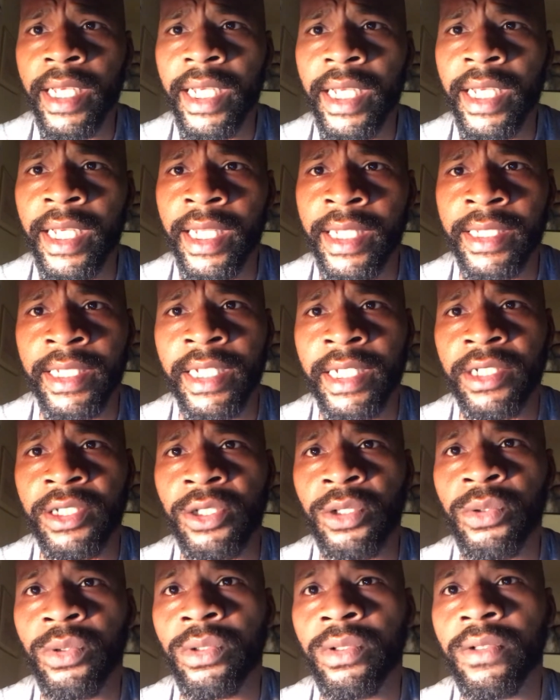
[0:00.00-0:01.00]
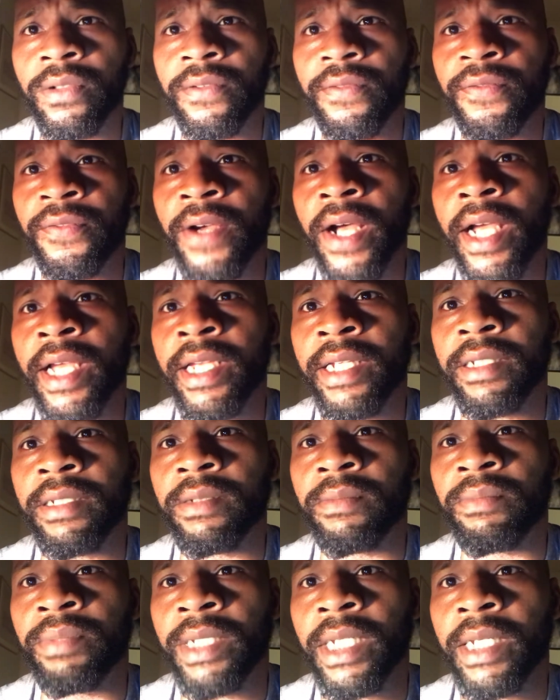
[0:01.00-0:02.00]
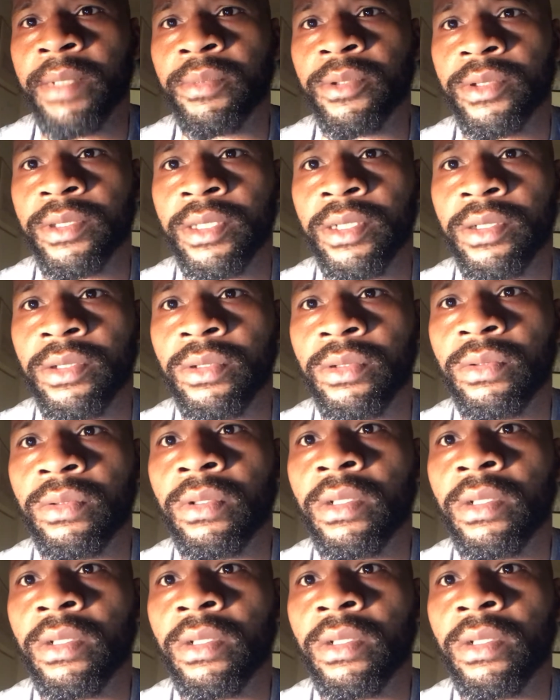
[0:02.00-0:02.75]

and then you'll be able to